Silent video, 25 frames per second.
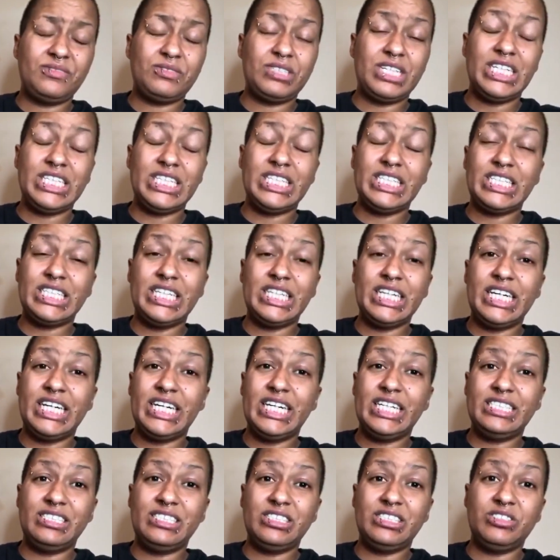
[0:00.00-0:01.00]
kind of
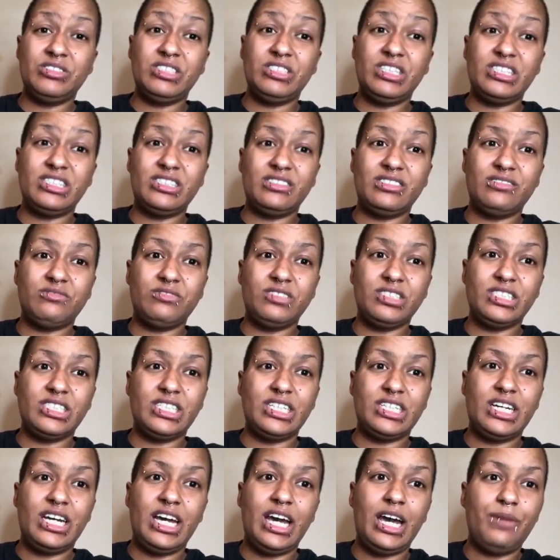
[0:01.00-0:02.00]
glad nothing
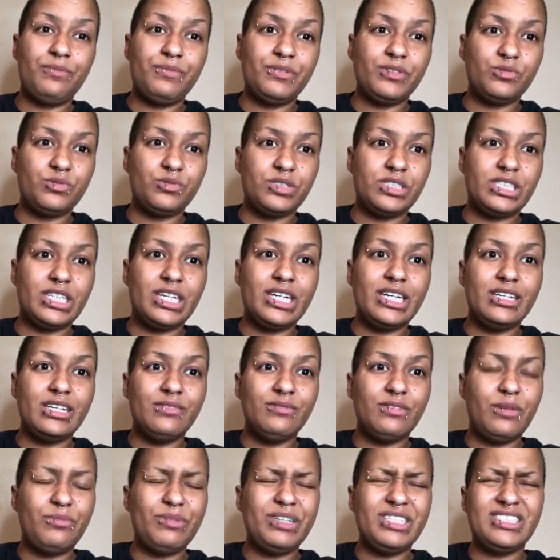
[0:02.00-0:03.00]
really happened with that.
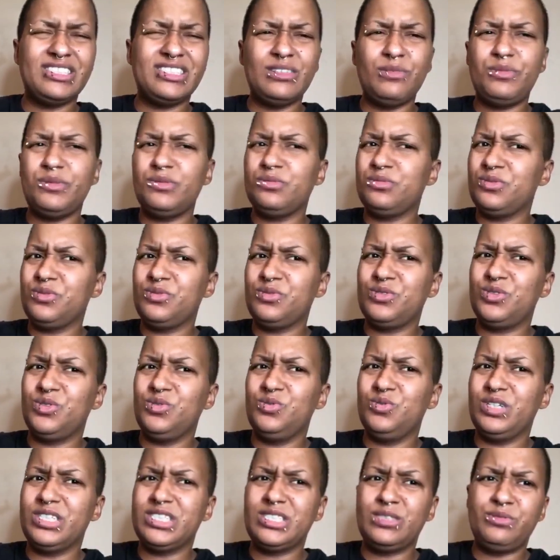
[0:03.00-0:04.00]
I mean, some people
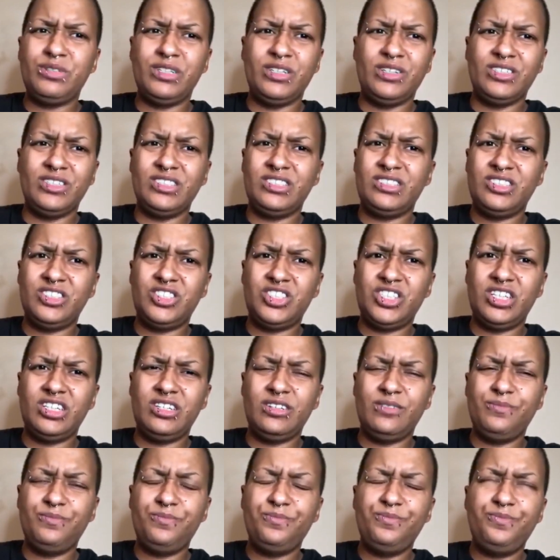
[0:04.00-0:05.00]
do experience
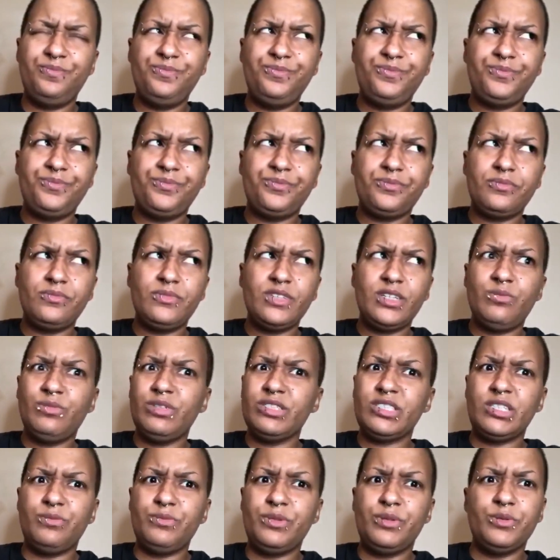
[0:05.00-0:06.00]
shit,
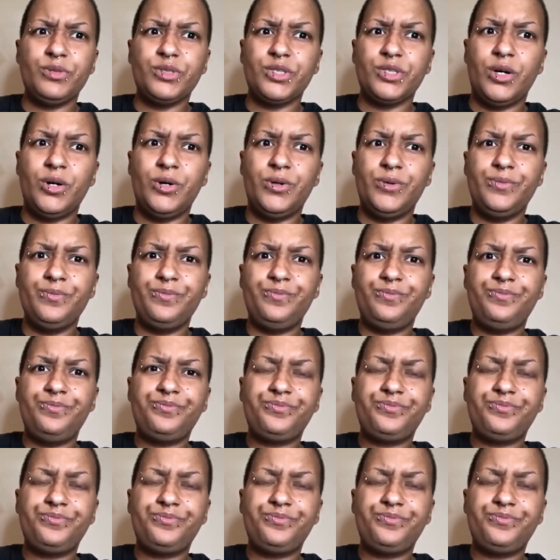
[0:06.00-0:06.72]
but some people don't.